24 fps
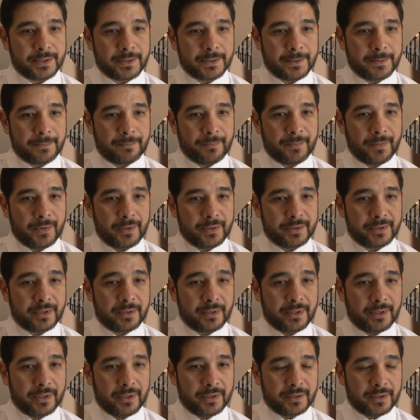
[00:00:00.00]
a, a,
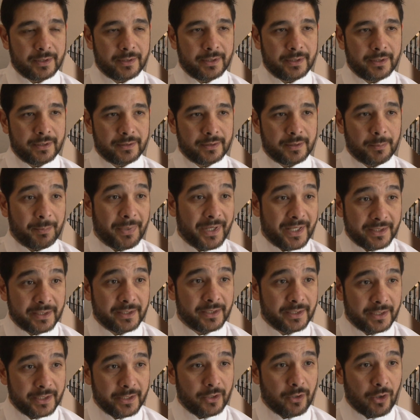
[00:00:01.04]
a
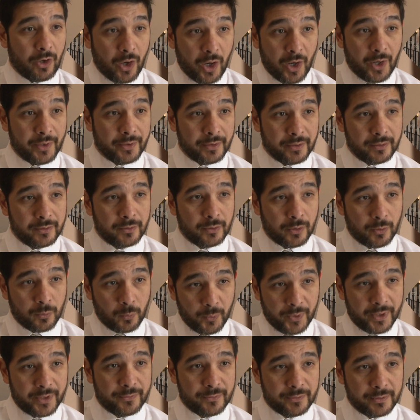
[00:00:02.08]
dependently on or
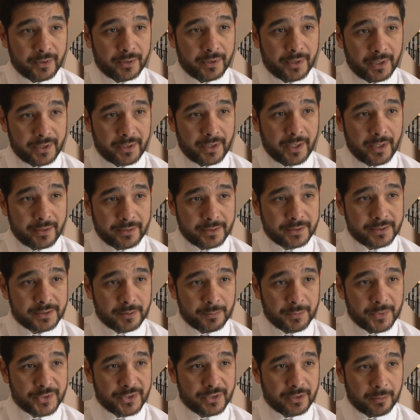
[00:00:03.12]
with the Ethics
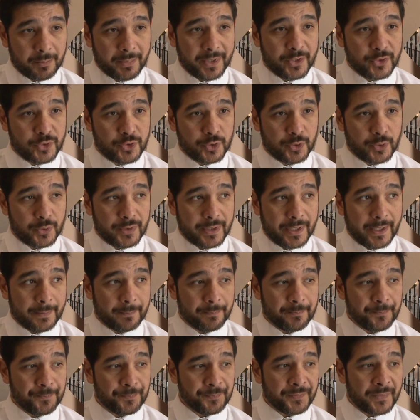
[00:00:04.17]
Commission to make sure
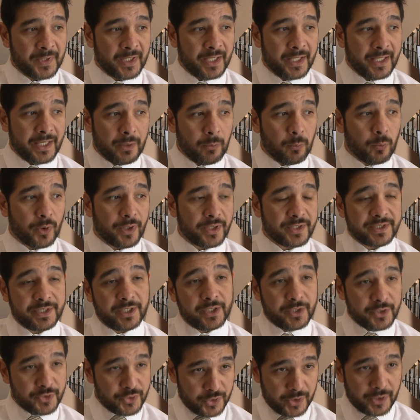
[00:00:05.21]
that he works in
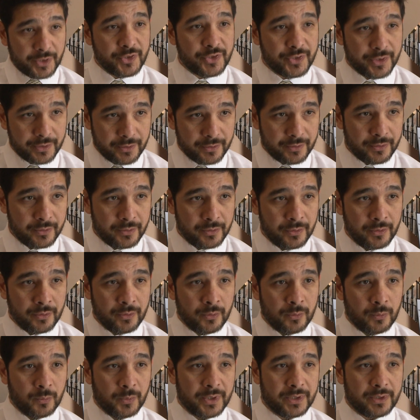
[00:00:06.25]
conjunction
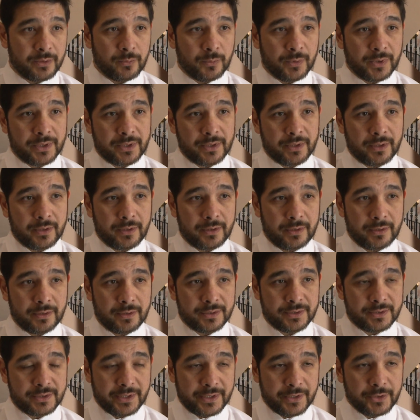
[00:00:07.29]
with, with the, the,
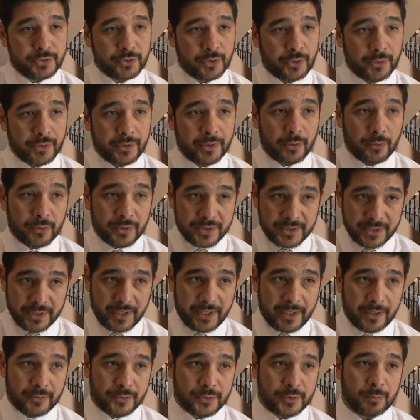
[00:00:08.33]
city attorney or the city
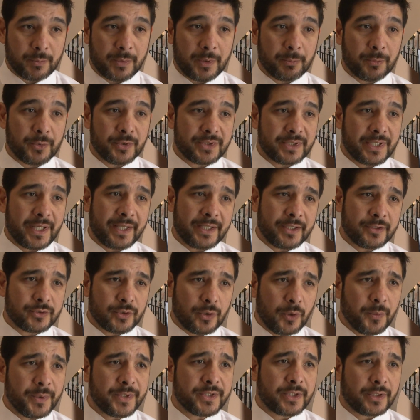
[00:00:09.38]
council members and is
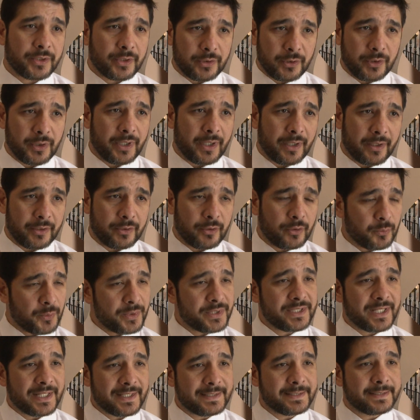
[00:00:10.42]
always on the lookout. In other
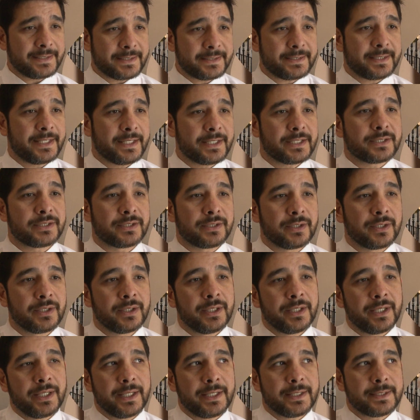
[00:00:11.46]
words, that's just his,
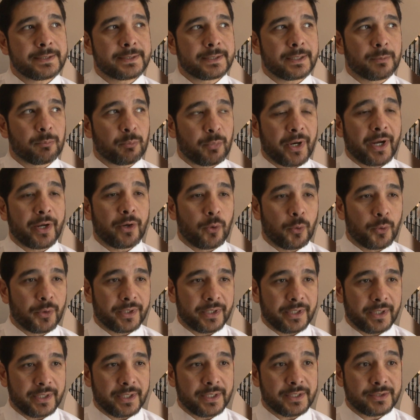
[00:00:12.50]
his uh,
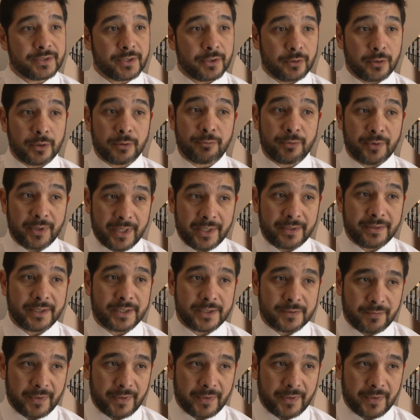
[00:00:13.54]
priority is to look for ethics